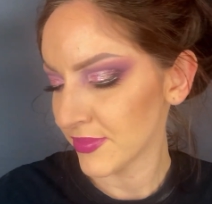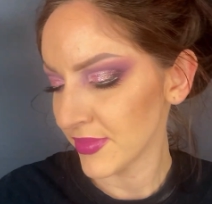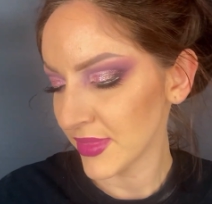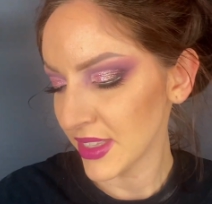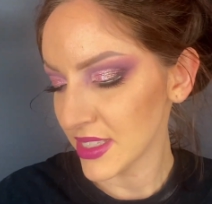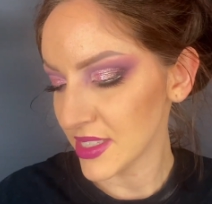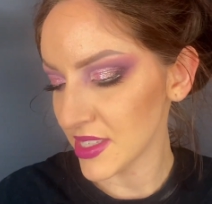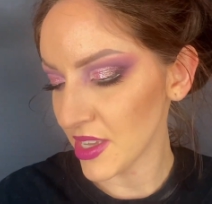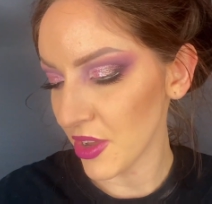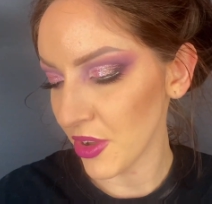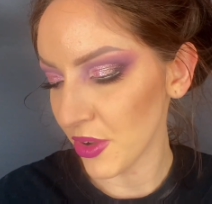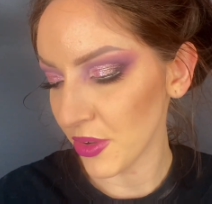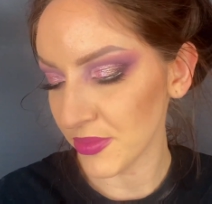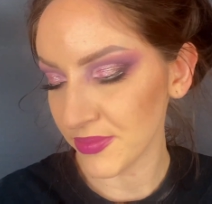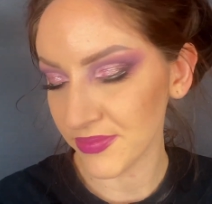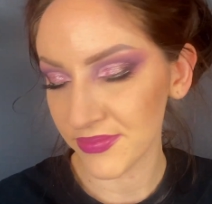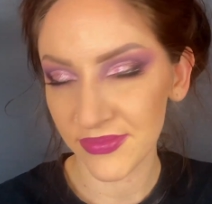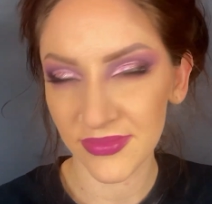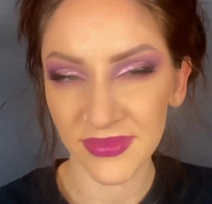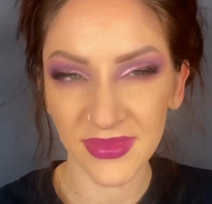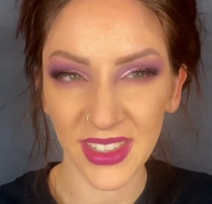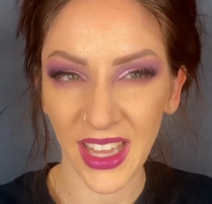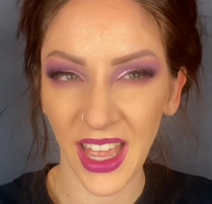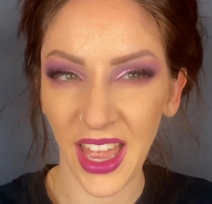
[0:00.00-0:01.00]
So
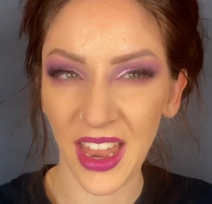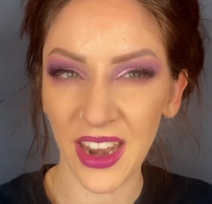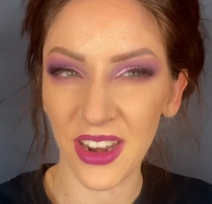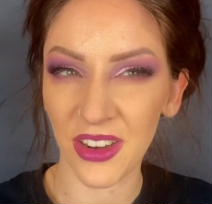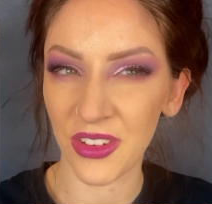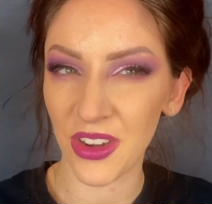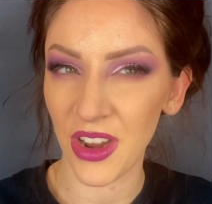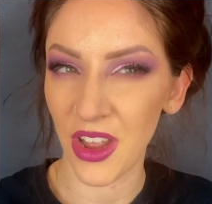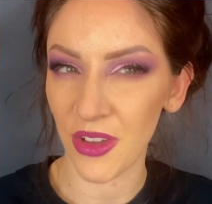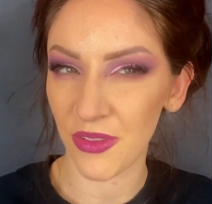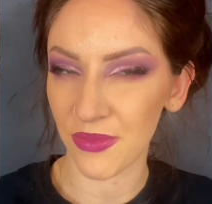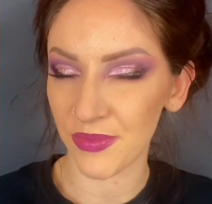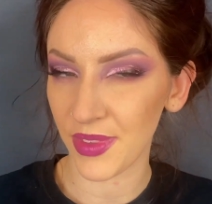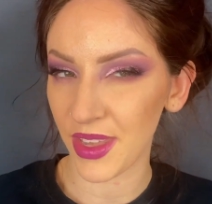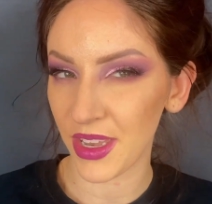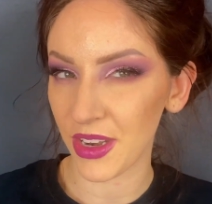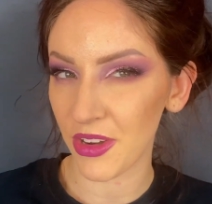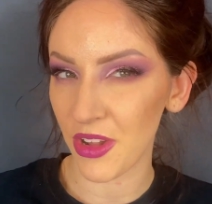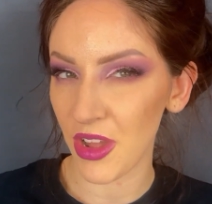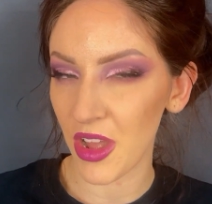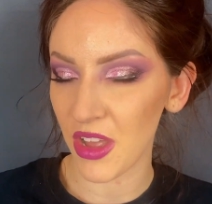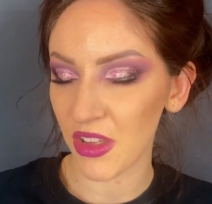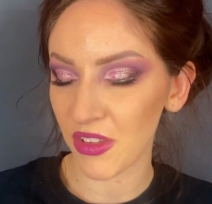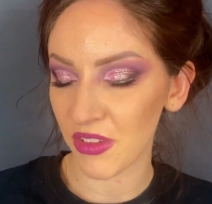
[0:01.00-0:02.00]
I don't know
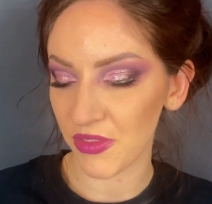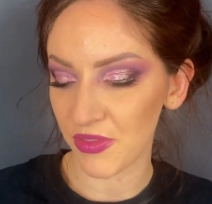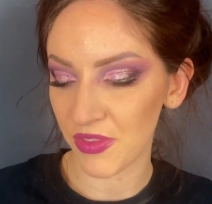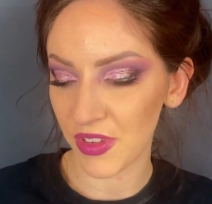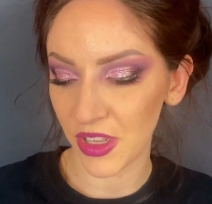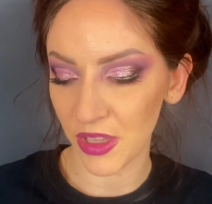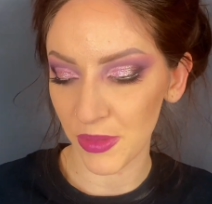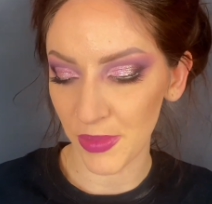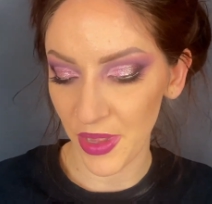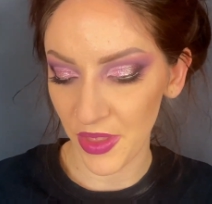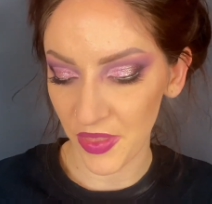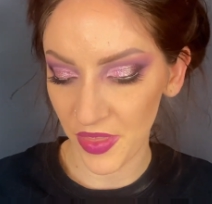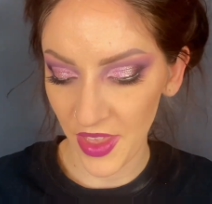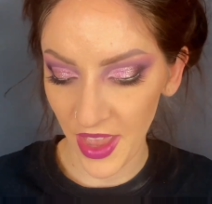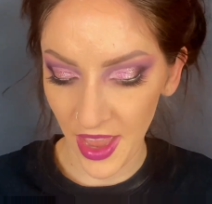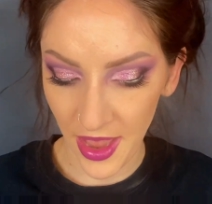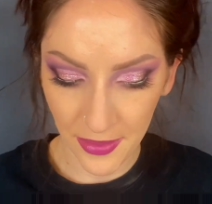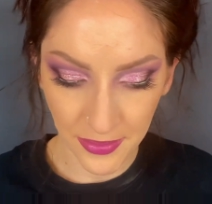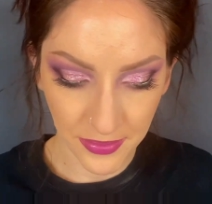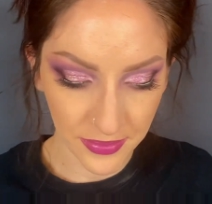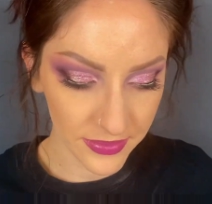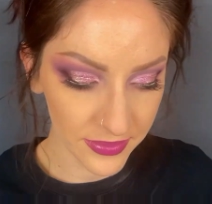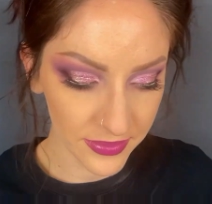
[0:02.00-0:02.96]
how you feel about that.